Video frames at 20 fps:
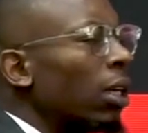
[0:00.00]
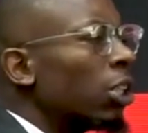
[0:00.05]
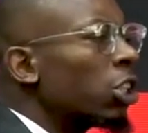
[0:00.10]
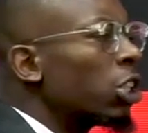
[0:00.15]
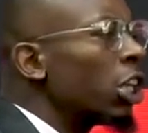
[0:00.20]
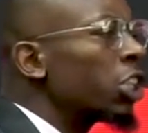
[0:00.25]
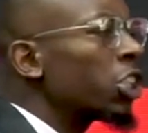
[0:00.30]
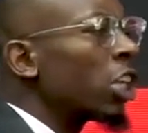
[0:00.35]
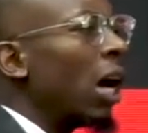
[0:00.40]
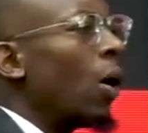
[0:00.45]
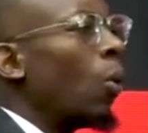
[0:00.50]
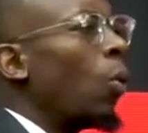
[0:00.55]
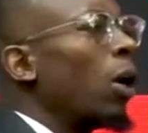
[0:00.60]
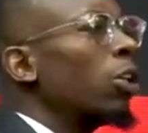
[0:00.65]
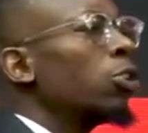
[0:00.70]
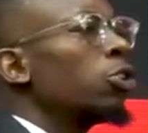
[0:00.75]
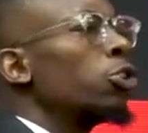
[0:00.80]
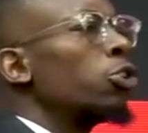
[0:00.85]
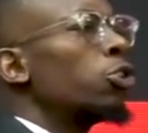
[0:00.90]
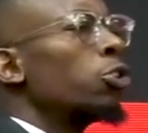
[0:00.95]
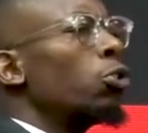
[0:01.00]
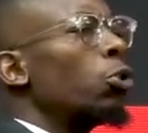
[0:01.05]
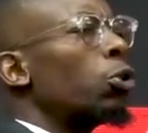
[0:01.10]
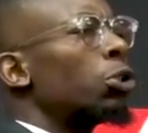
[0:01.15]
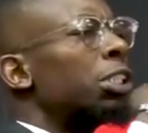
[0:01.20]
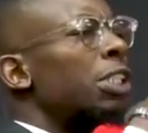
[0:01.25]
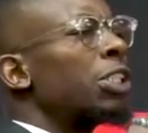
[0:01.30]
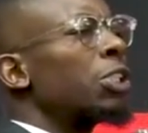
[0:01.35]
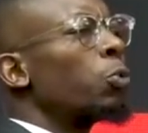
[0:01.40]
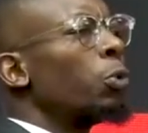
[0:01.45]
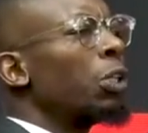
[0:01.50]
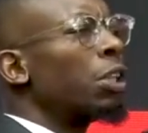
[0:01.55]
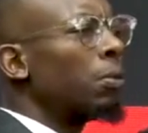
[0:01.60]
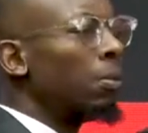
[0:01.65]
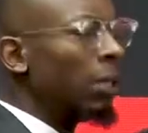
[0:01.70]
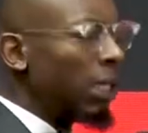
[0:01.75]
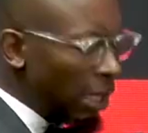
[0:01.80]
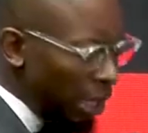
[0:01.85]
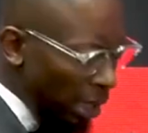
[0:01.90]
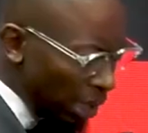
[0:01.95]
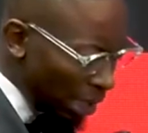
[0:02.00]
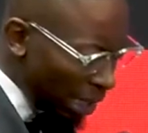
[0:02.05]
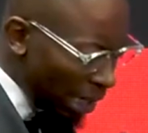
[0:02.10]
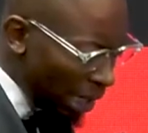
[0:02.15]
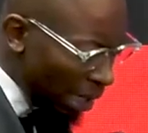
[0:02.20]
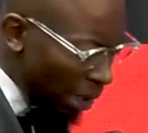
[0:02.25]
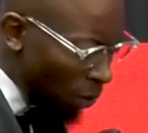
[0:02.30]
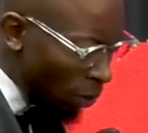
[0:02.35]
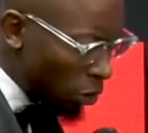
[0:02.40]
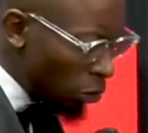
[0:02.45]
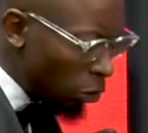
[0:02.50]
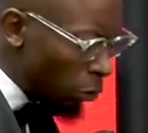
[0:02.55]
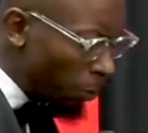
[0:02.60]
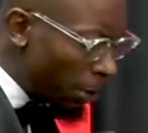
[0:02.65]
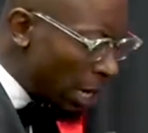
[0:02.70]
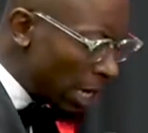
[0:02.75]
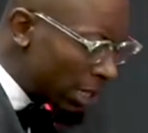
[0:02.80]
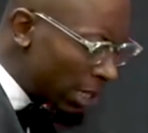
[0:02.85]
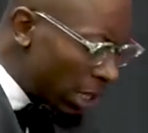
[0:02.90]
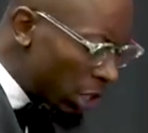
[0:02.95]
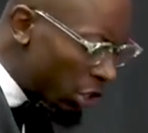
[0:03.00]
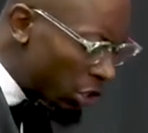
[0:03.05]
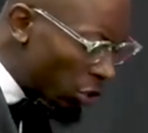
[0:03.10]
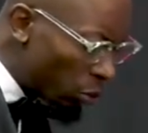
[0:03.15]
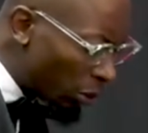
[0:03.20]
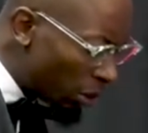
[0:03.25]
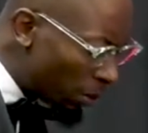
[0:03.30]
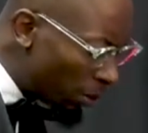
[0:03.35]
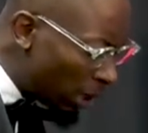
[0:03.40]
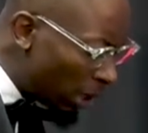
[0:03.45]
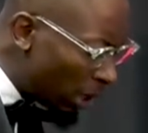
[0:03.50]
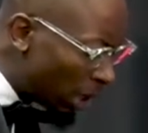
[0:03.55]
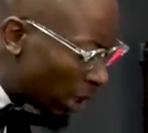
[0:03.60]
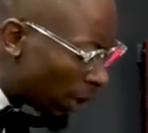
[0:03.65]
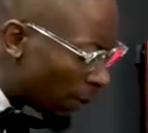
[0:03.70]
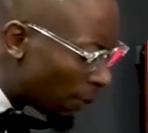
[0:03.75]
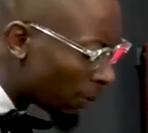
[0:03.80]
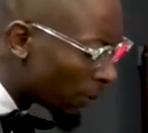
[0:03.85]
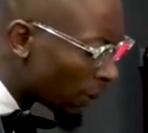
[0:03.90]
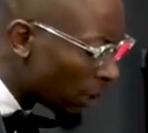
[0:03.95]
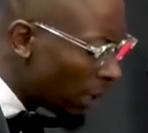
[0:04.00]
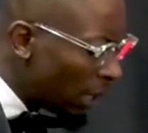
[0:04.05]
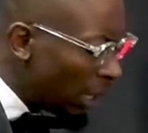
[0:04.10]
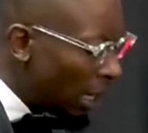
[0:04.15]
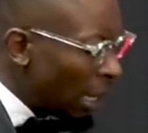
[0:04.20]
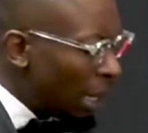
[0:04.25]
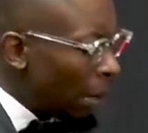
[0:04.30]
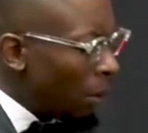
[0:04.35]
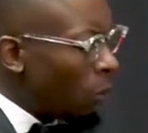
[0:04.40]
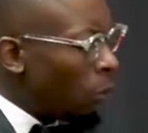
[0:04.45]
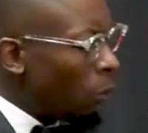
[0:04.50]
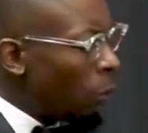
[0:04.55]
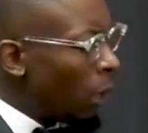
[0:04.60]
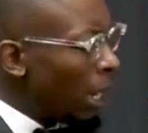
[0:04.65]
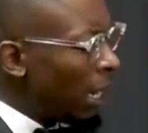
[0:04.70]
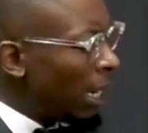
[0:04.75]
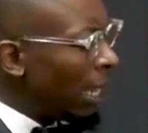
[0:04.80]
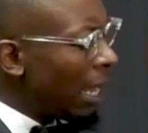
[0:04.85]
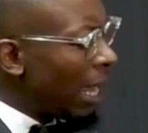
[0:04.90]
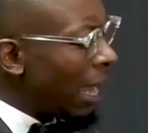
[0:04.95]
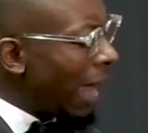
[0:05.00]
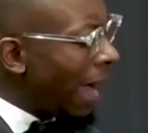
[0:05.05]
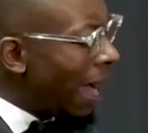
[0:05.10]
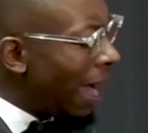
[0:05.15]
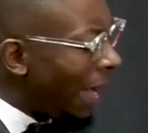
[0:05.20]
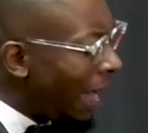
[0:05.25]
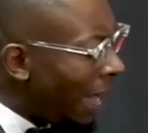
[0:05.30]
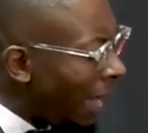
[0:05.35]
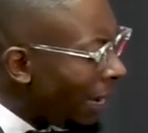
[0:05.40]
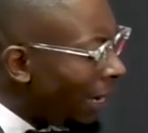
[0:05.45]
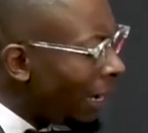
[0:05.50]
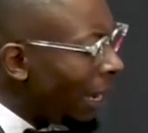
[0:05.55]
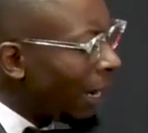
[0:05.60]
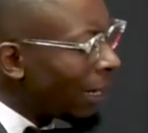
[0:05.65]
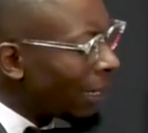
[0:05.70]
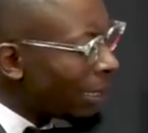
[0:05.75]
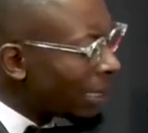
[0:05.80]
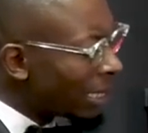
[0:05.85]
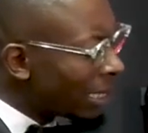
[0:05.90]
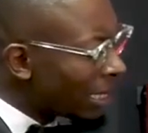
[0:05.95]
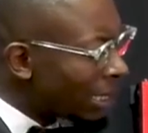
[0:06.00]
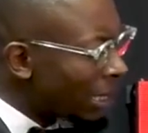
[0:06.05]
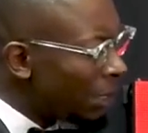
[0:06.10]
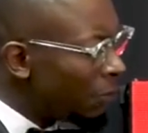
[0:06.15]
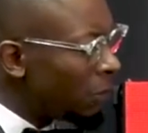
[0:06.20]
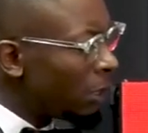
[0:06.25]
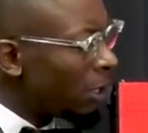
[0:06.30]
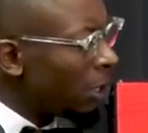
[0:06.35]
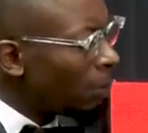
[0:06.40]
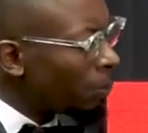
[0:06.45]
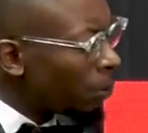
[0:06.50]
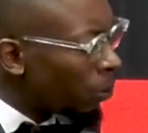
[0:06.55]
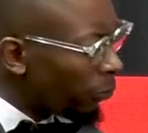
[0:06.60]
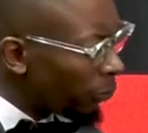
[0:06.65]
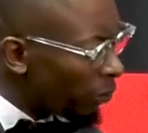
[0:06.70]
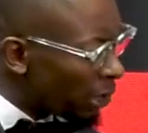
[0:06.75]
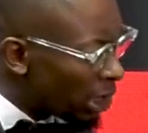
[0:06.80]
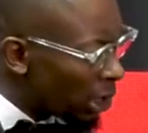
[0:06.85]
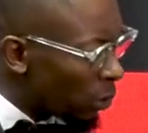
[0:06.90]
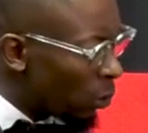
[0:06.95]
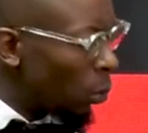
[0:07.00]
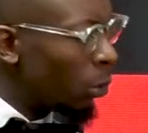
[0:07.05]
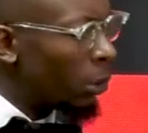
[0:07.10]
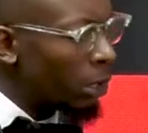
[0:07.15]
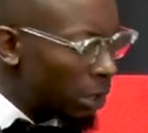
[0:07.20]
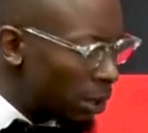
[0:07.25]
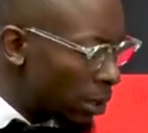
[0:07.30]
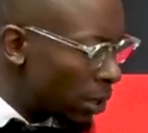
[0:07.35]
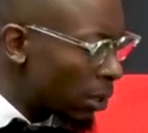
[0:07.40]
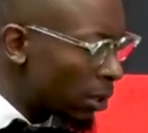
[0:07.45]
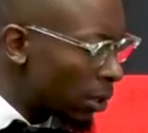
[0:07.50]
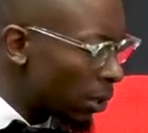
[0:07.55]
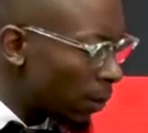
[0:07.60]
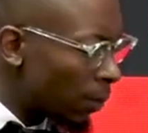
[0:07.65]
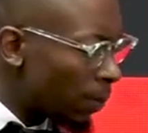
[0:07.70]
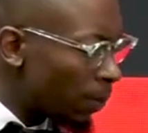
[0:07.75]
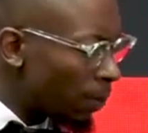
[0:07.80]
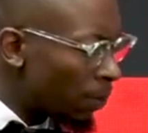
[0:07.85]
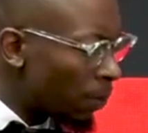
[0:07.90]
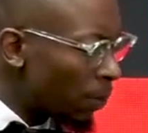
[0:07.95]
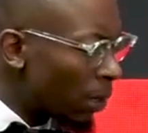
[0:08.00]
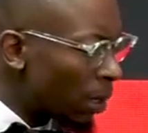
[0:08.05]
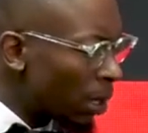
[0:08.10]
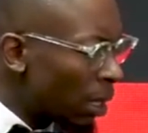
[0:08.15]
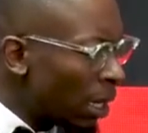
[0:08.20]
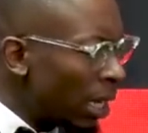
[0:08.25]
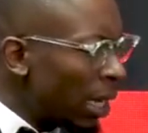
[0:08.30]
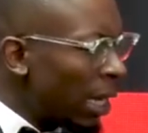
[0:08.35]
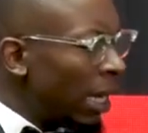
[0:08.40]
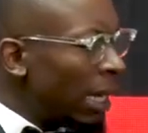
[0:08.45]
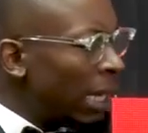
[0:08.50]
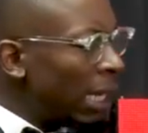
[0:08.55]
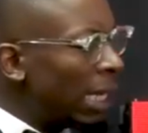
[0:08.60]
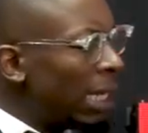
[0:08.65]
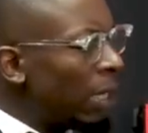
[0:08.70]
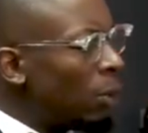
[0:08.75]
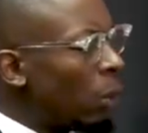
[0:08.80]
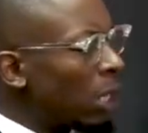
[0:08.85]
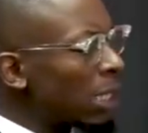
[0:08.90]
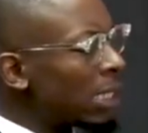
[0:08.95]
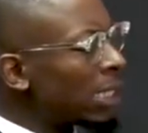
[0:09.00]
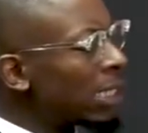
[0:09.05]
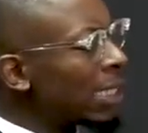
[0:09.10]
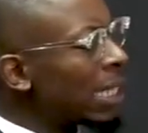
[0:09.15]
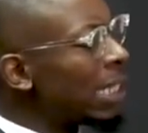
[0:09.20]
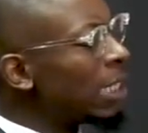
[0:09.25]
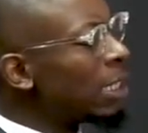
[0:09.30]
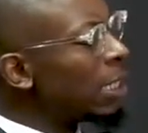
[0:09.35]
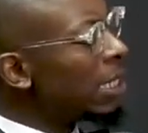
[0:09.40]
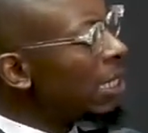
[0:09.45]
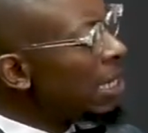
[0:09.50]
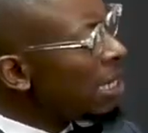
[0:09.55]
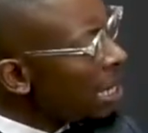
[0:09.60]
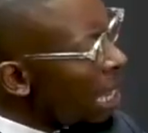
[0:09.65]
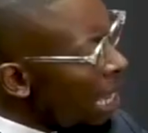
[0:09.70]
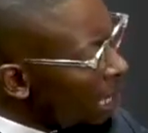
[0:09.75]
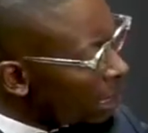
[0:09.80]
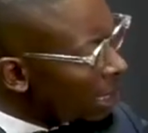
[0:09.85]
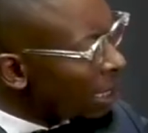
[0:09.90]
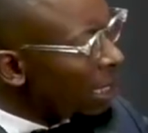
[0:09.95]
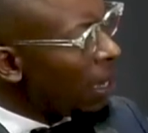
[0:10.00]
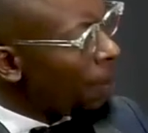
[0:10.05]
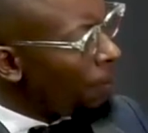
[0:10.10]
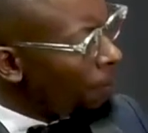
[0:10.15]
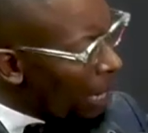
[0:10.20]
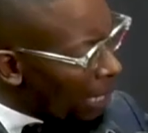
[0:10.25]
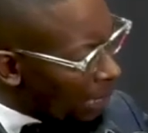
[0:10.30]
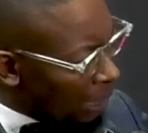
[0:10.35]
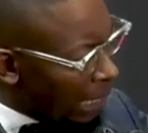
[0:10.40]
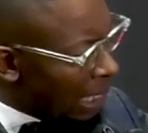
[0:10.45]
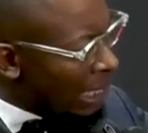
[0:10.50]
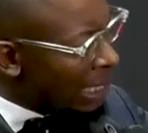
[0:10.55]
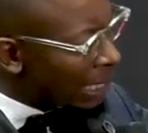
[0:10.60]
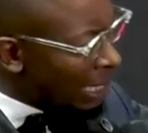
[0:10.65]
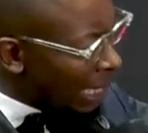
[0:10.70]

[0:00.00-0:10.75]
Church, I want you to notice with me here, and I want you to pay attention with me here. When Hannah received the prophetic word, it was said, next year by this